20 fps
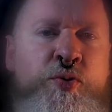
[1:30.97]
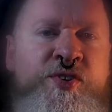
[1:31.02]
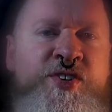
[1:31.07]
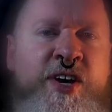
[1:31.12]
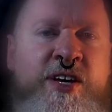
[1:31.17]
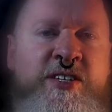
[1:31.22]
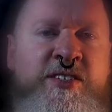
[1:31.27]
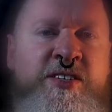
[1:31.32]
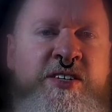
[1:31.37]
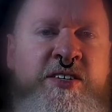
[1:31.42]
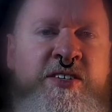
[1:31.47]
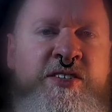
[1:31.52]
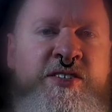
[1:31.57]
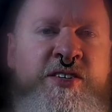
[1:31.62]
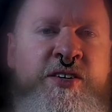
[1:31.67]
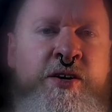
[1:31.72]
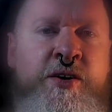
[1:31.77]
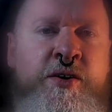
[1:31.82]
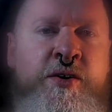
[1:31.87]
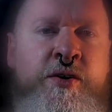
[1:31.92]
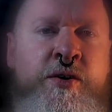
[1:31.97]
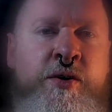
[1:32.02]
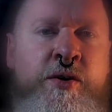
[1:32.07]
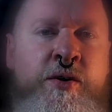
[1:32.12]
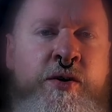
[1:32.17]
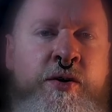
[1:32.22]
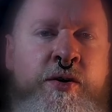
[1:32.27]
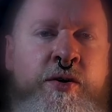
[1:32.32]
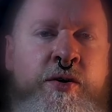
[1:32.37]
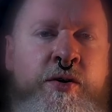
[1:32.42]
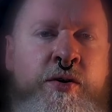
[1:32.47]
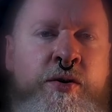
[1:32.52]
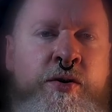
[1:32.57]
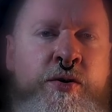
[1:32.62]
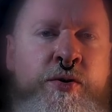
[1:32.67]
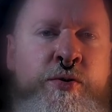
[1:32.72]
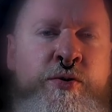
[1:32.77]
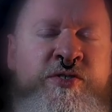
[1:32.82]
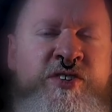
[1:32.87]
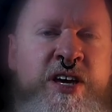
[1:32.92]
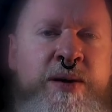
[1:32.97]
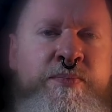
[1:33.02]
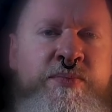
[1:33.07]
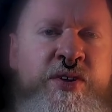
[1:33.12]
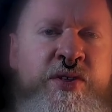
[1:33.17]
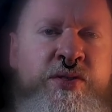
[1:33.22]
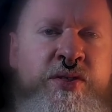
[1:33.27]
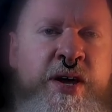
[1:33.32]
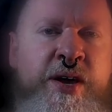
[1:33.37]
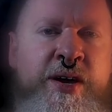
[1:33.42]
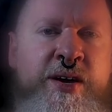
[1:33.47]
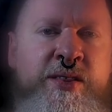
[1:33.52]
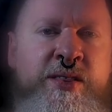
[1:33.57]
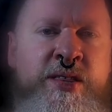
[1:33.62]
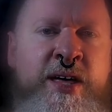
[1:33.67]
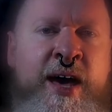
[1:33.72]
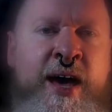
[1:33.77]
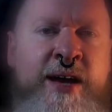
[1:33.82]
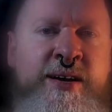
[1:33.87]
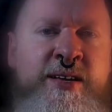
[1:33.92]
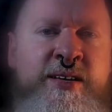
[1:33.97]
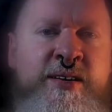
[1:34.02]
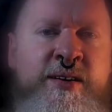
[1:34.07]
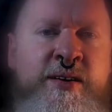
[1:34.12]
justice who seem to think that